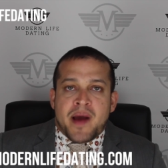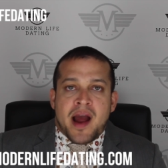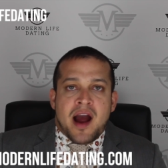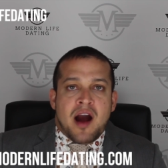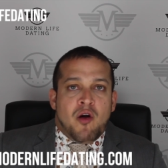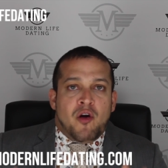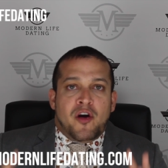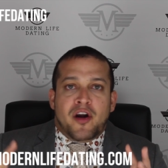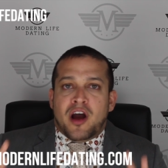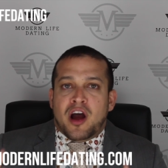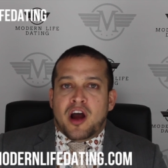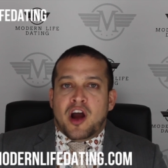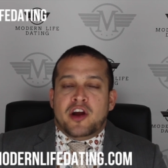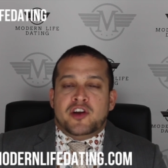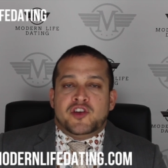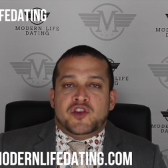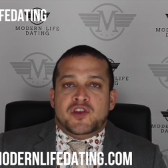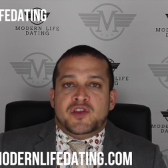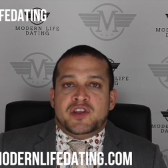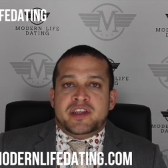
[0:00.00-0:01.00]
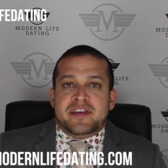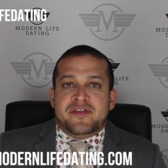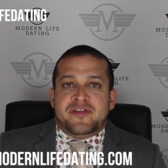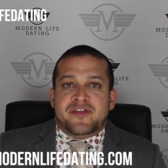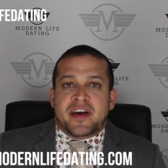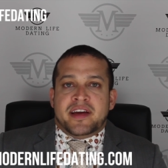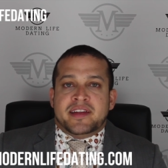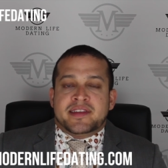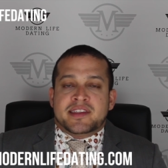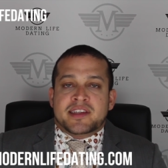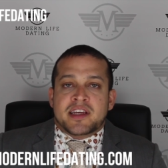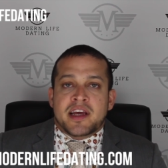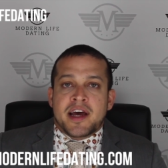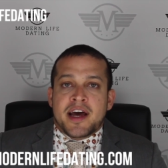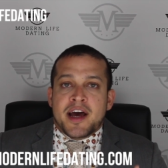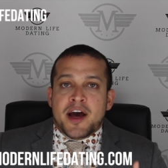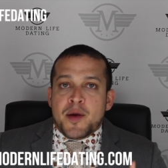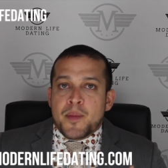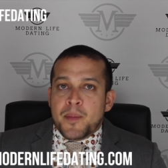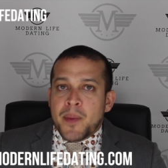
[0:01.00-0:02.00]
power and one hundred defense.
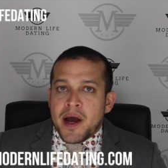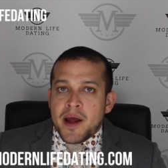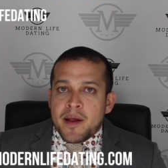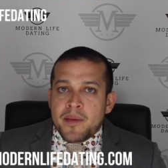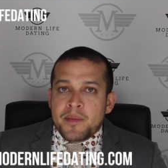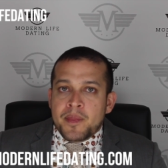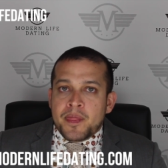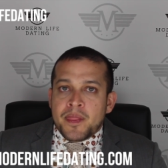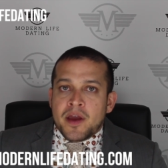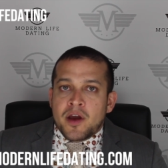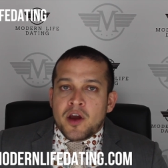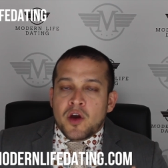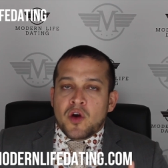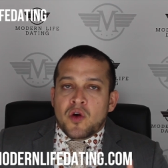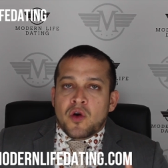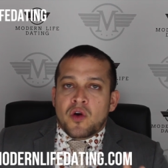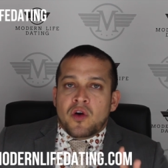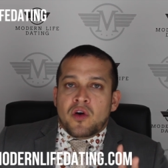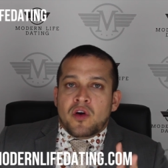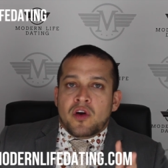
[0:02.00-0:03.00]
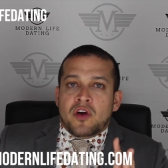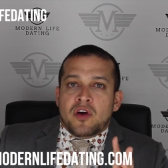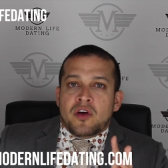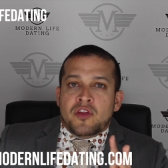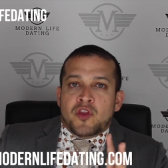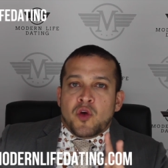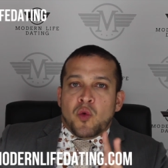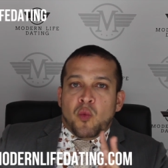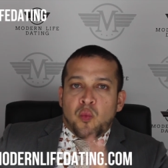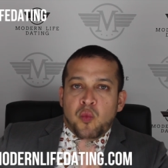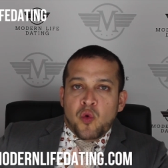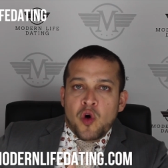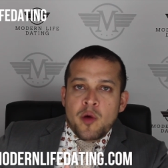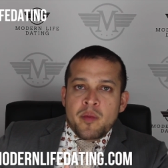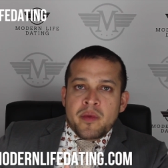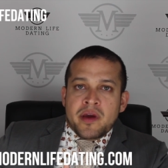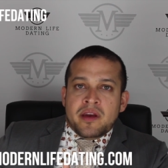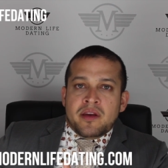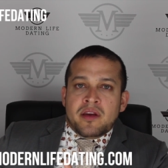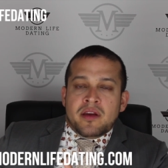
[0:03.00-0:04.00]
But the
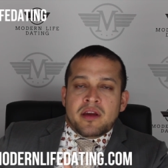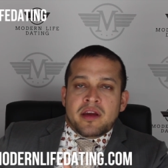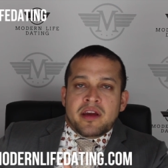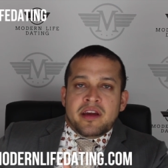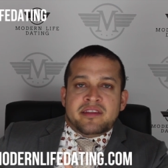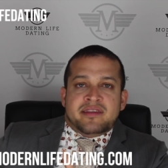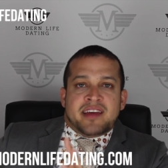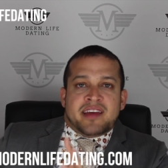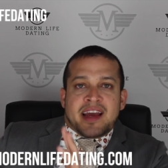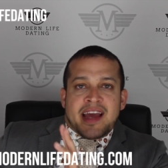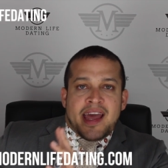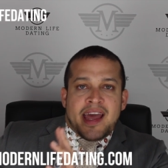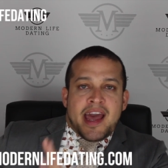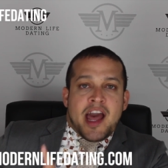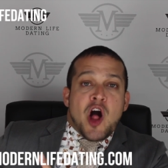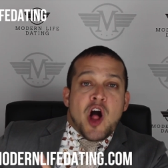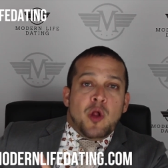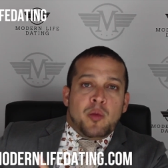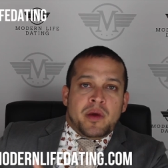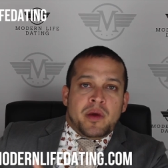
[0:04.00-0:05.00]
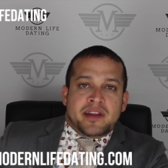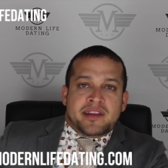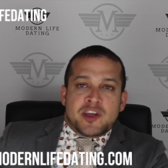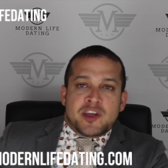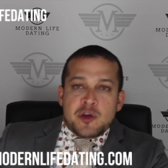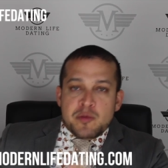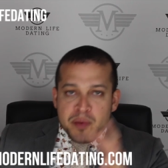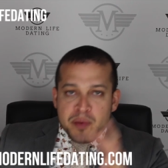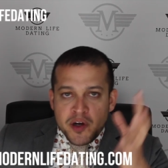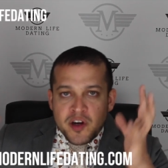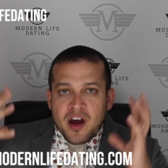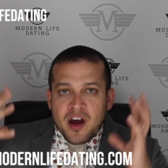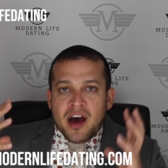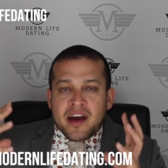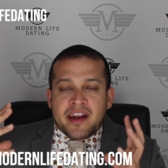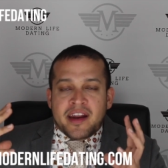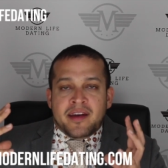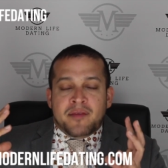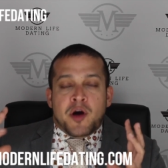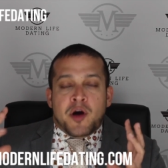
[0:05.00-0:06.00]
woman is like a helmet that you put
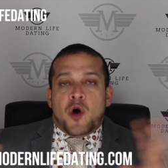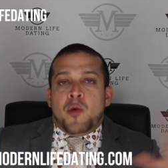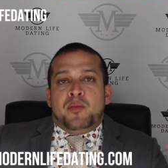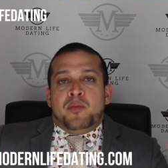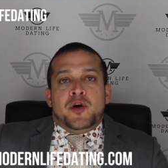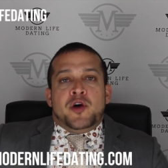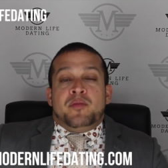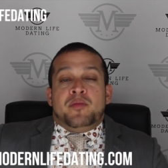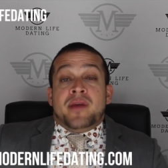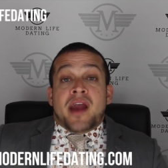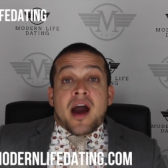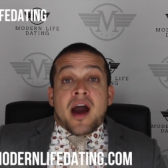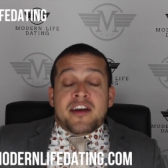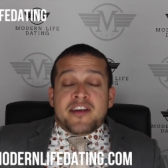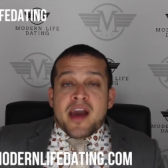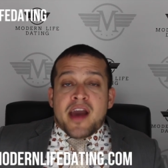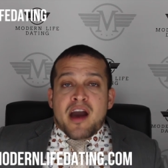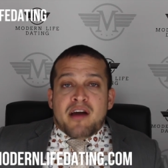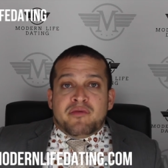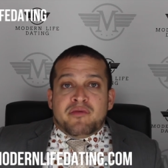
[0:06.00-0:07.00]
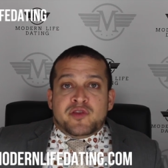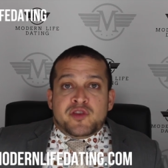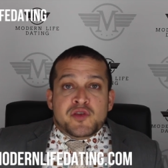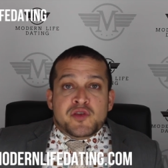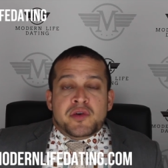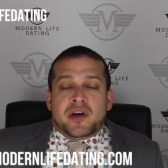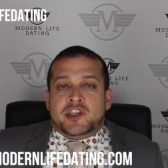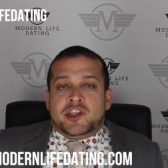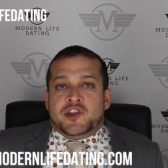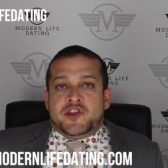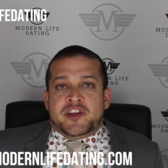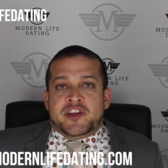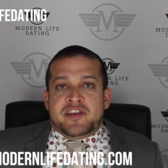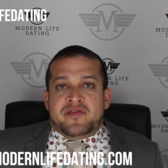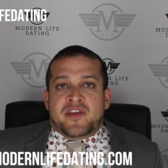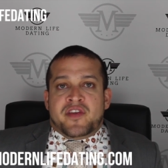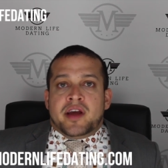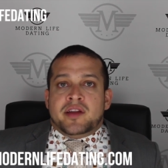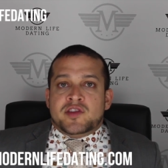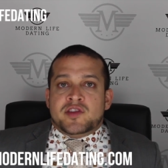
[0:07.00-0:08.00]
on and, oh, boom, now you have two hundred
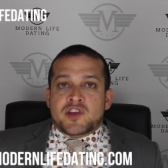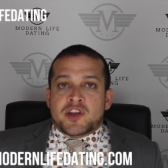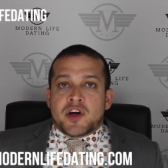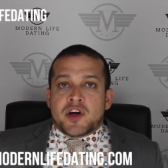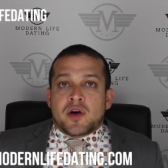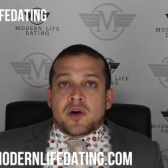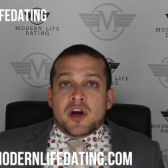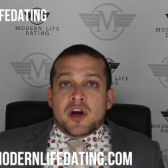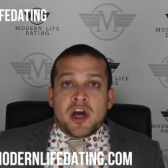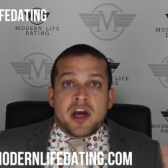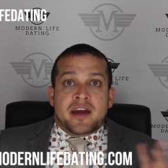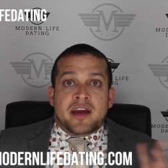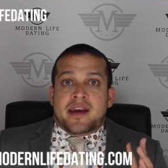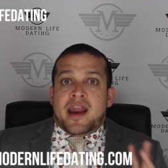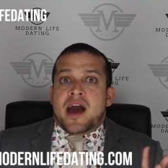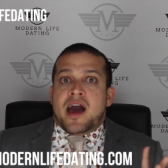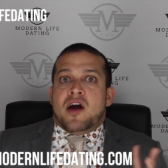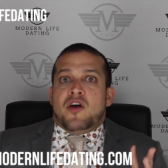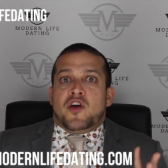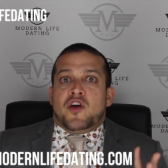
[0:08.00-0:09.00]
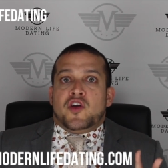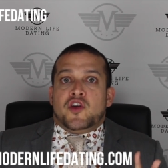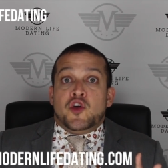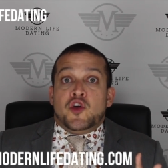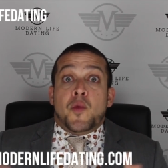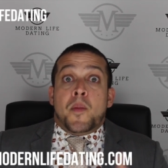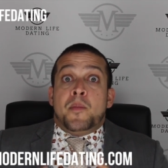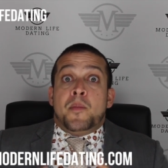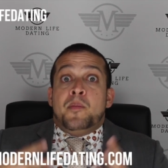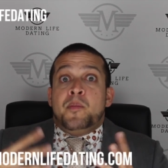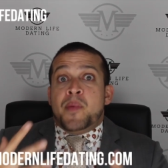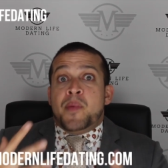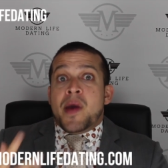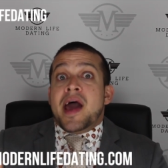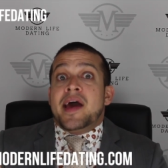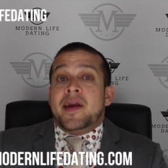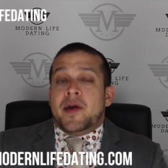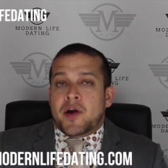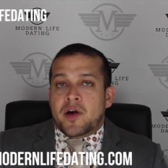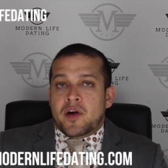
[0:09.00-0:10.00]
defense, you know. Now you're
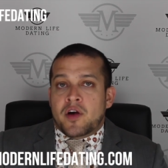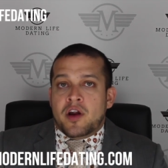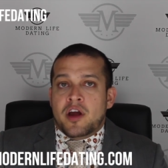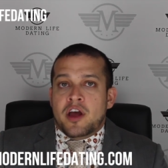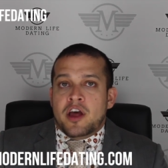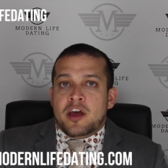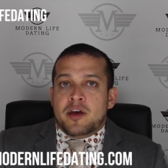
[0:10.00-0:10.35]
better